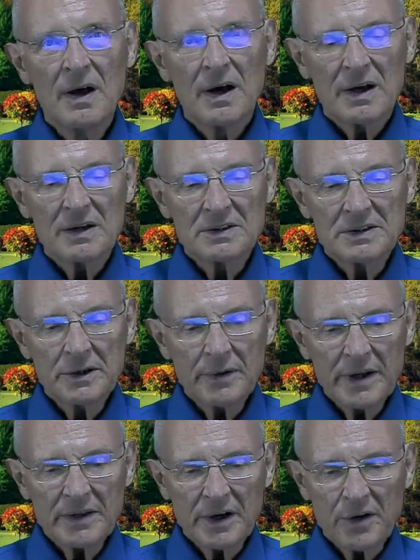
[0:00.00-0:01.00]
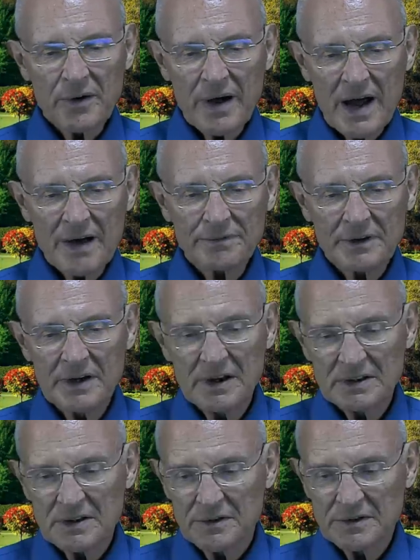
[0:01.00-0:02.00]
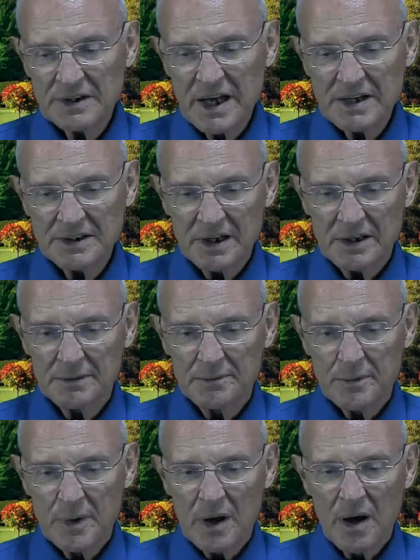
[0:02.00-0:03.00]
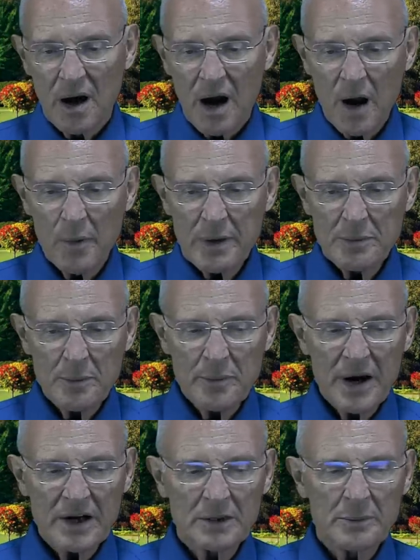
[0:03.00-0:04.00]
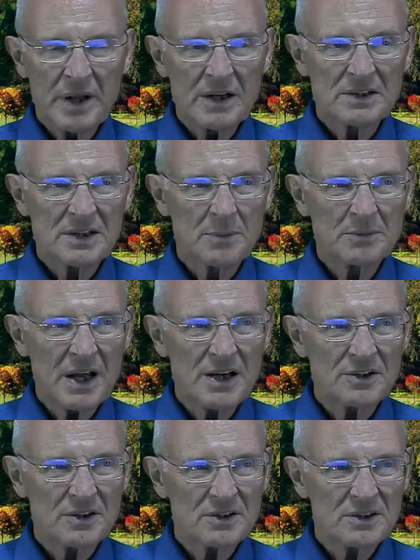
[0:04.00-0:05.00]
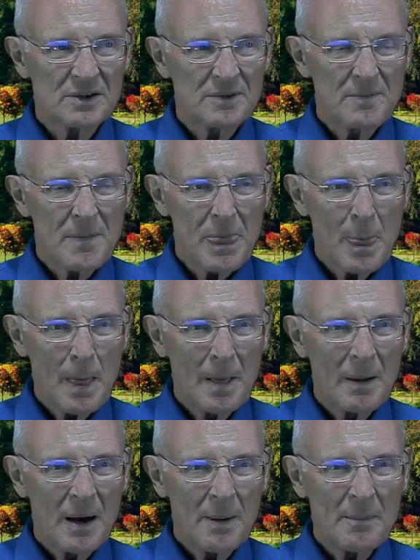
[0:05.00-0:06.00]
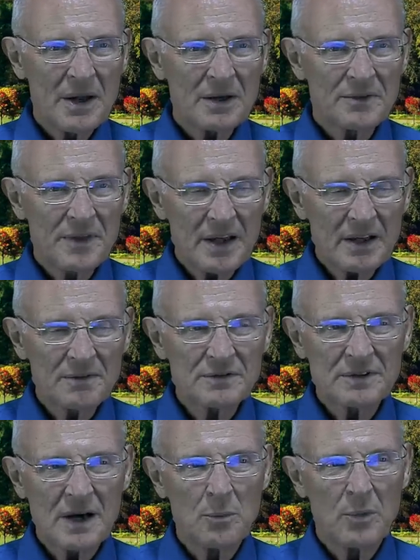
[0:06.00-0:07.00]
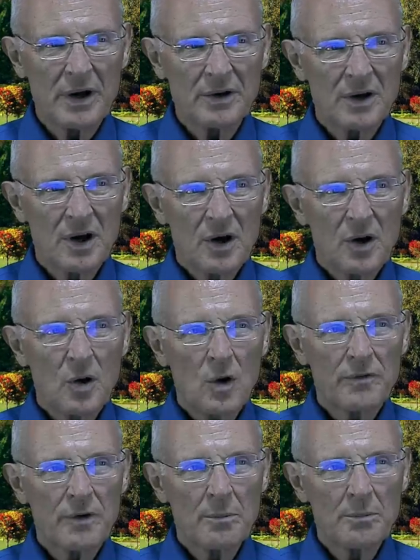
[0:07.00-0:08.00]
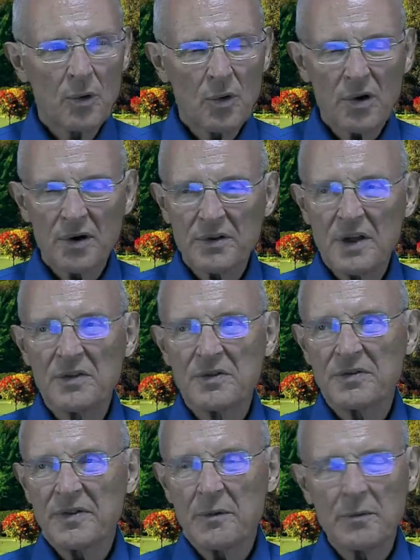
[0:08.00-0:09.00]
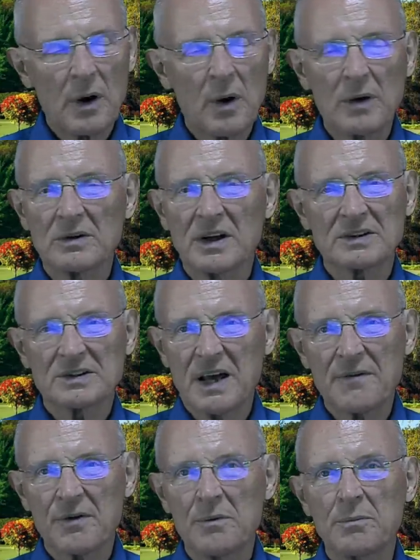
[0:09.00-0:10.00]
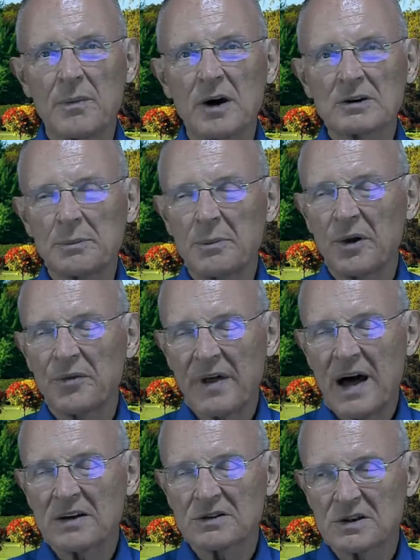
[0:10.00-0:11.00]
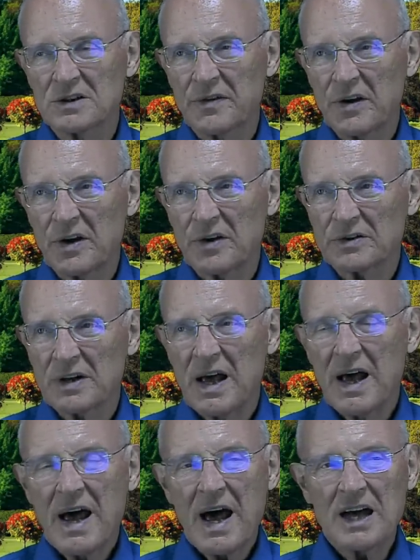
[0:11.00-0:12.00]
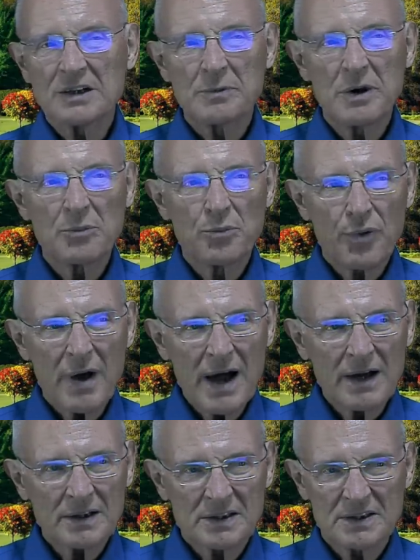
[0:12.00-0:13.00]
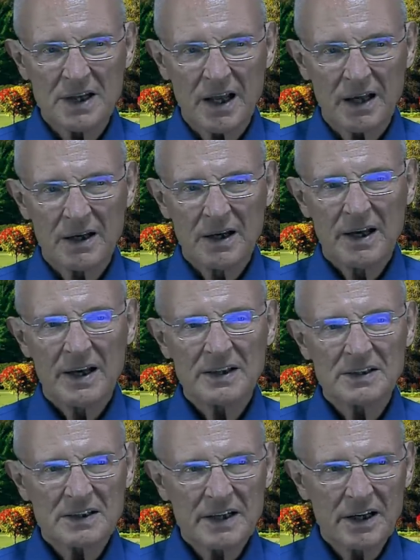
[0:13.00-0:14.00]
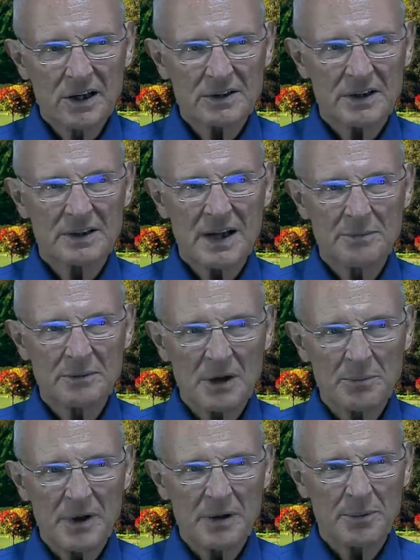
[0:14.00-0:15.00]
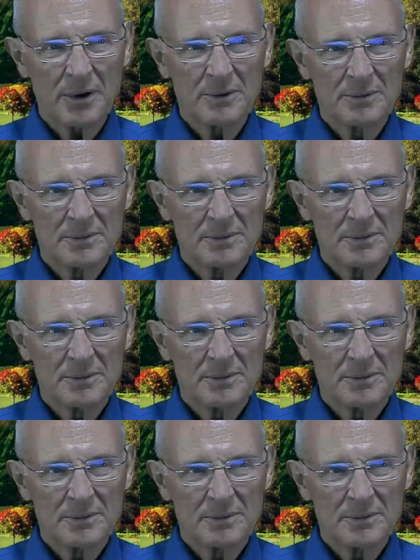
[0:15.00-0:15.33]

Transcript: Considering the craftiness of Satan, are we prepared to meet his temptations? I mean, think of someone who, for more than, well, let's say for multiple thousands of years, has been practicing his skills at tempting people.